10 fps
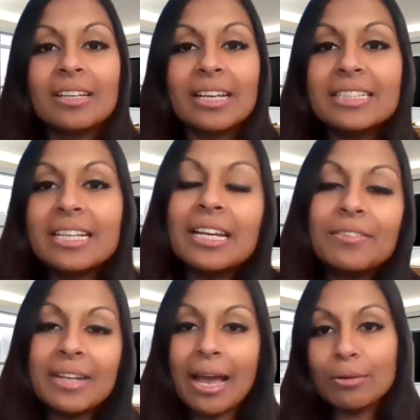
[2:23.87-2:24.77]
it's kind of
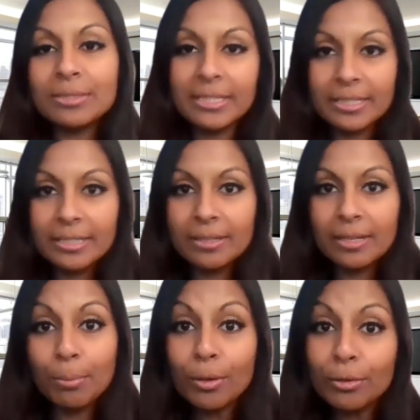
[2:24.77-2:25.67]
an outdated
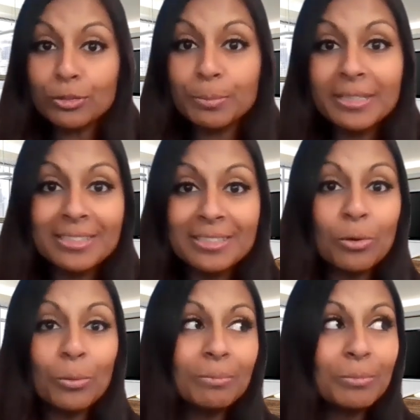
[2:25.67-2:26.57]
approach because no
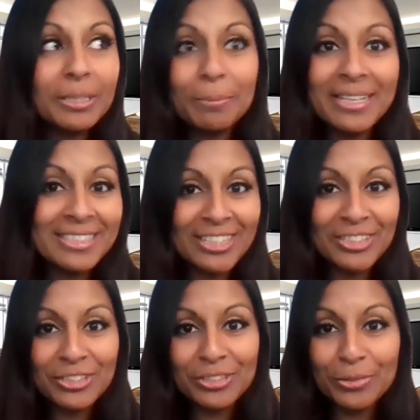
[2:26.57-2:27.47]
one really pays
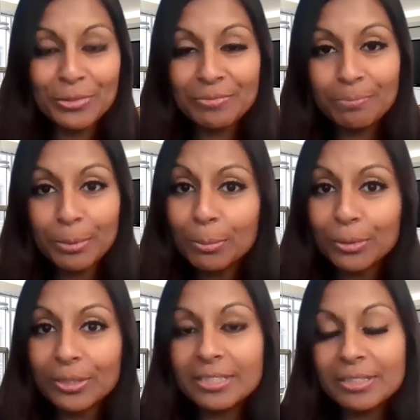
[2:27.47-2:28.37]
attention to those
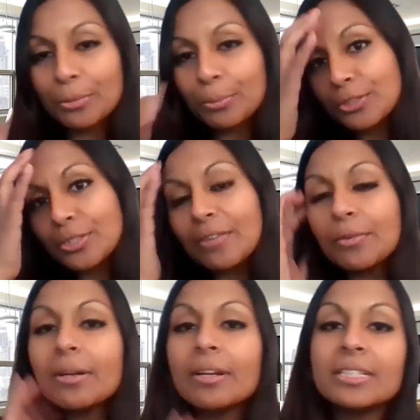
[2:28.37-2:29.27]
billboards. When you're driving
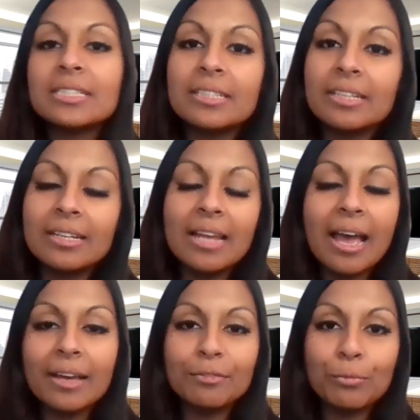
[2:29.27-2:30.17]
around, I see an
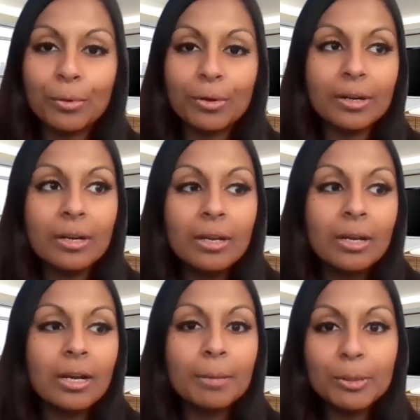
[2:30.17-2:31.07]
ad for
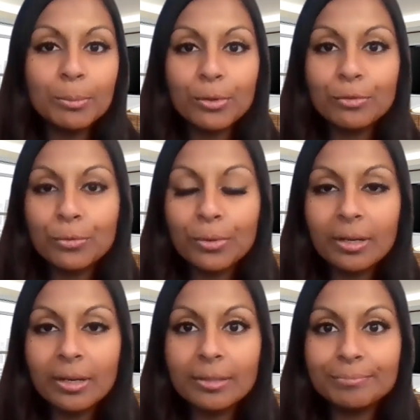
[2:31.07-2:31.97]
a billboard for
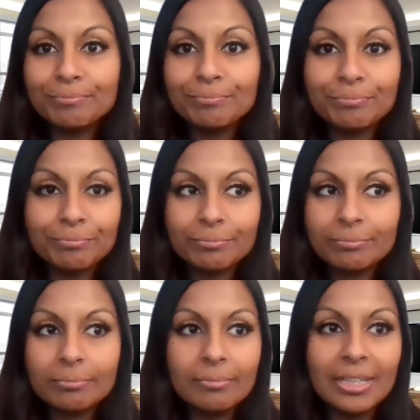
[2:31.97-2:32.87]

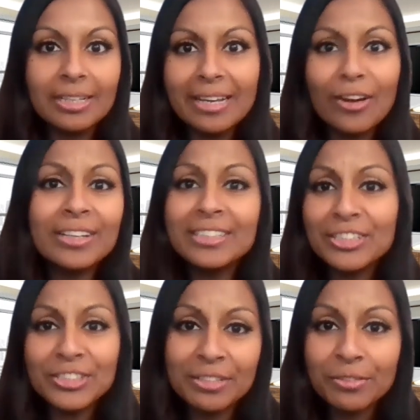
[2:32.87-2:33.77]
air
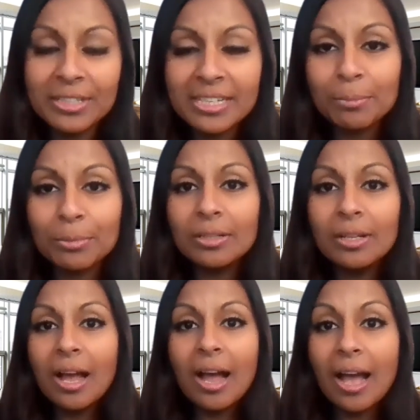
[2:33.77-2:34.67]
conditioning, for example.
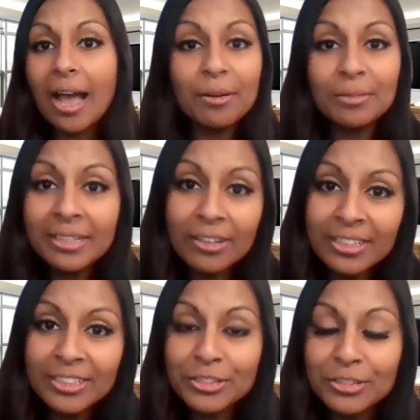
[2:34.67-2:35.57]
I don't need an air
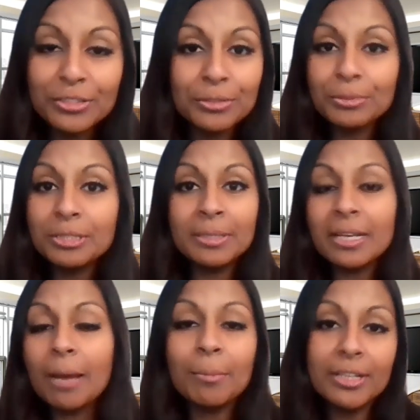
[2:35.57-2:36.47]
conditioner, so to me,
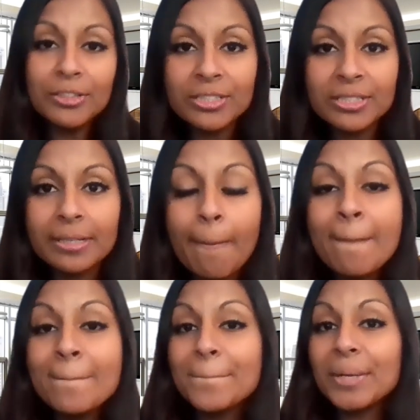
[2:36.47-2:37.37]
I'm not interested.
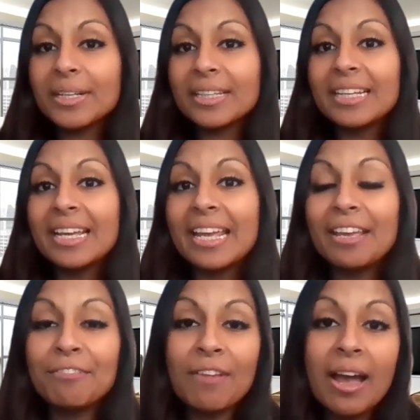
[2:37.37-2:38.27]
But
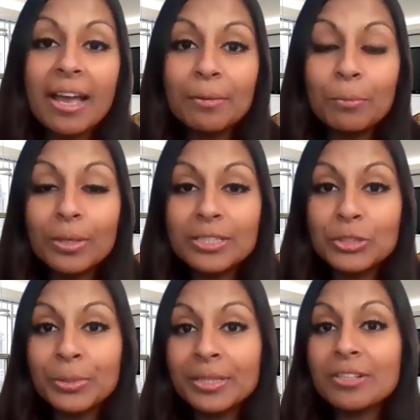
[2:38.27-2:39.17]
if I was
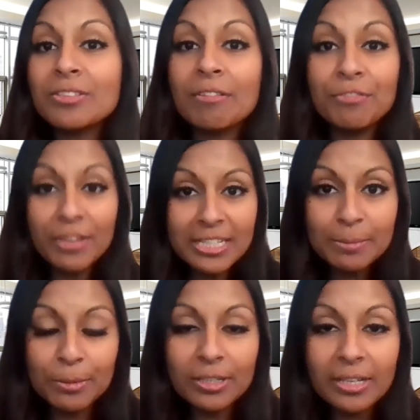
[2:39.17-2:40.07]
doing this on
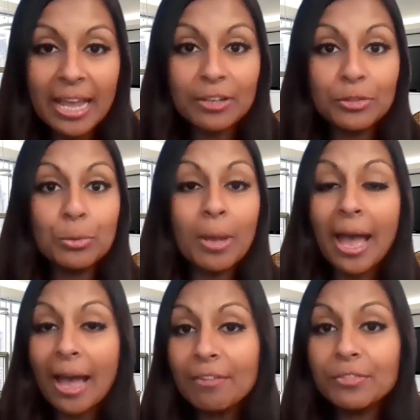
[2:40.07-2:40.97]
Facebook and you
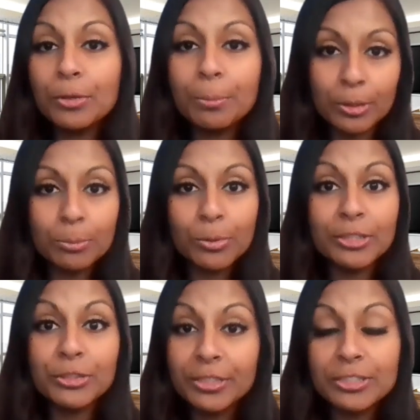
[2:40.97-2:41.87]
have your billboard
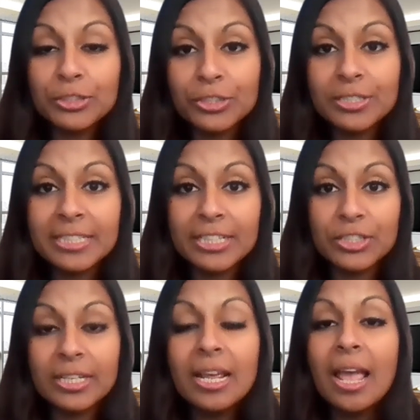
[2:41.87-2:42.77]
and you're an insurance
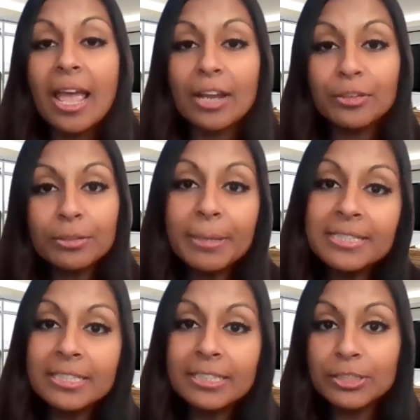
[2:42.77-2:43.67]
agent and you're
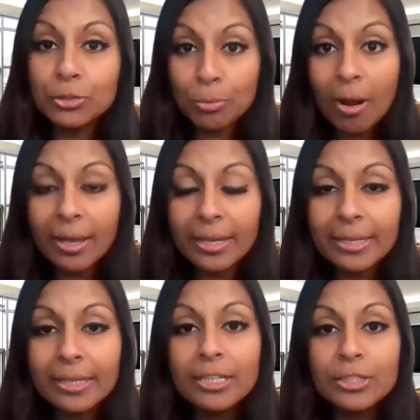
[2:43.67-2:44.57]
basically
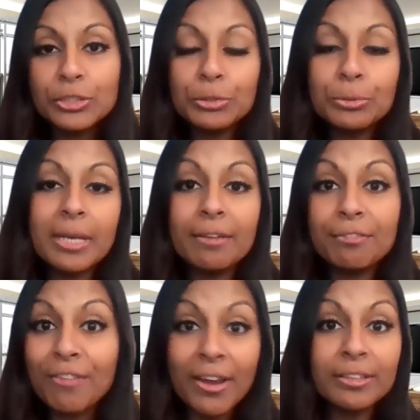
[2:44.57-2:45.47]
trying to get
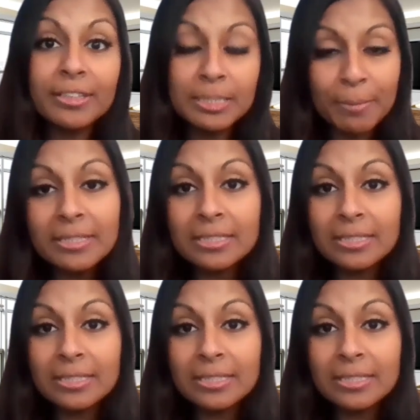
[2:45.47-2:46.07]
final expense